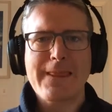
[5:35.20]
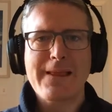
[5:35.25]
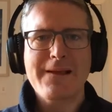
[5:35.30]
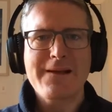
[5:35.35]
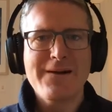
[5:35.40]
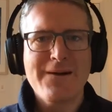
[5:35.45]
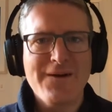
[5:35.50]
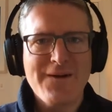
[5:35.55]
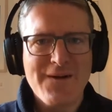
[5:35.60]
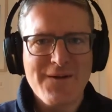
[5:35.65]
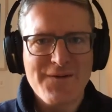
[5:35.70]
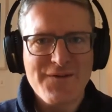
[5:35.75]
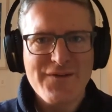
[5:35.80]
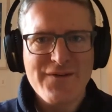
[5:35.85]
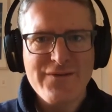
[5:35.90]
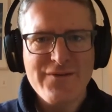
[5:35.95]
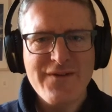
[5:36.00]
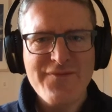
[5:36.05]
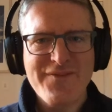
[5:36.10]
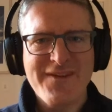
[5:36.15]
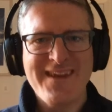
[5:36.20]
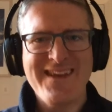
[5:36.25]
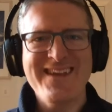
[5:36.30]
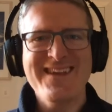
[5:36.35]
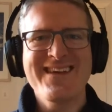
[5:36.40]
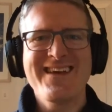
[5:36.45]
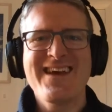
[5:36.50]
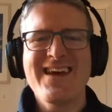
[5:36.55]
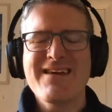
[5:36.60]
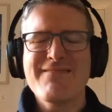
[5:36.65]
called SwiftKey
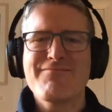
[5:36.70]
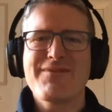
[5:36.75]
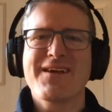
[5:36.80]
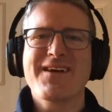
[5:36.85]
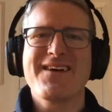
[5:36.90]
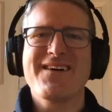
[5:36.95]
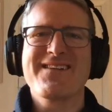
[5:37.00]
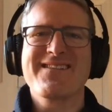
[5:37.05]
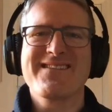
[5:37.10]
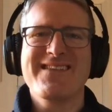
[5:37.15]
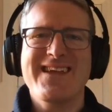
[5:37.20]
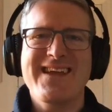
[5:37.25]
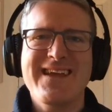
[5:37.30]
because